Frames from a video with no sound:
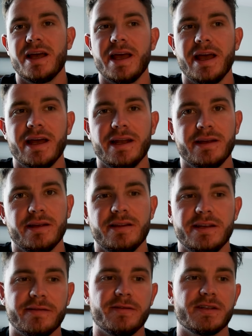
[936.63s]
And
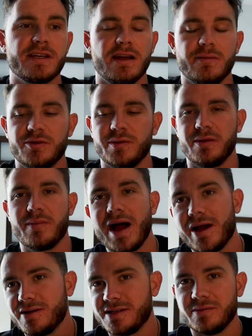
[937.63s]
the difference kind of between the
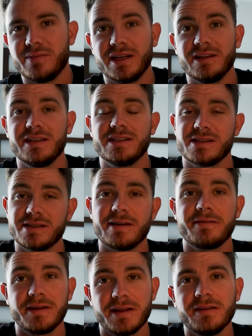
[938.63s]
Myers and the big leagues is
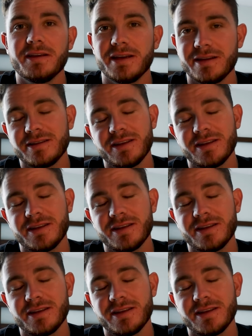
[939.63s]
definitely,